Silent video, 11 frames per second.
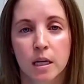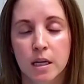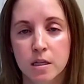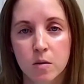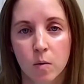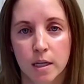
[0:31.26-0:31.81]
an
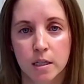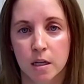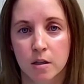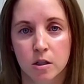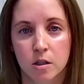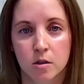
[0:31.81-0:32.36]
easy way to
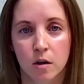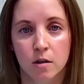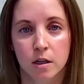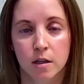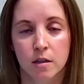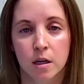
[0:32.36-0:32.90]
get
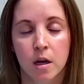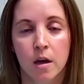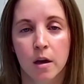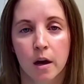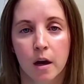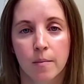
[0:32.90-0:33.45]
started
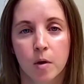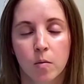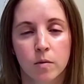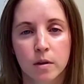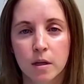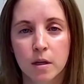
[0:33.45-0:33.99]
um,
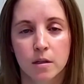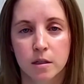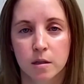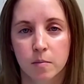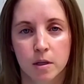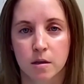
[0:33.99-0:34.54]
really is to
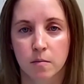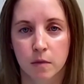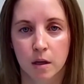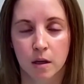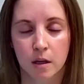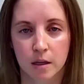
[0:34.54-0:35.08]
pick
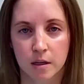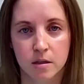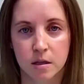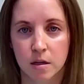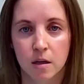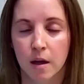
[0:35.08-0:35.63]
something
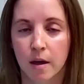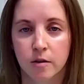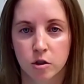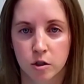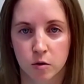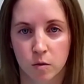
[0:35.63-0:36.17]
easy
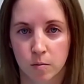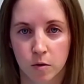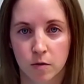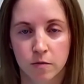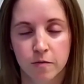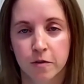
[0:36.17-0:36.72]
and
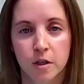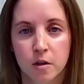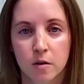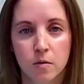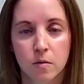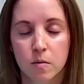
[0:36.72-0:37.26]
doable for
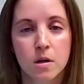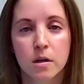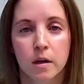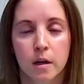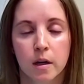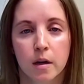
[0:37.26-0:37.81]
you.
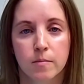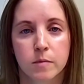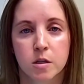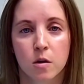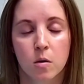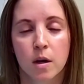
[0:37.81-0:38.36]
Um,
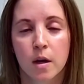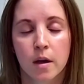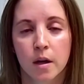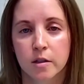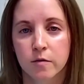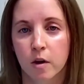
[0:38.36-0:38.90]
so,
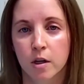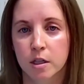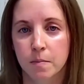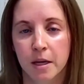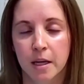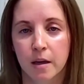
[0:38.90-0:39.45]
as far as
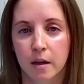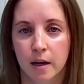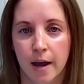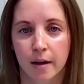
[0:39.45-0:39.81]
picking an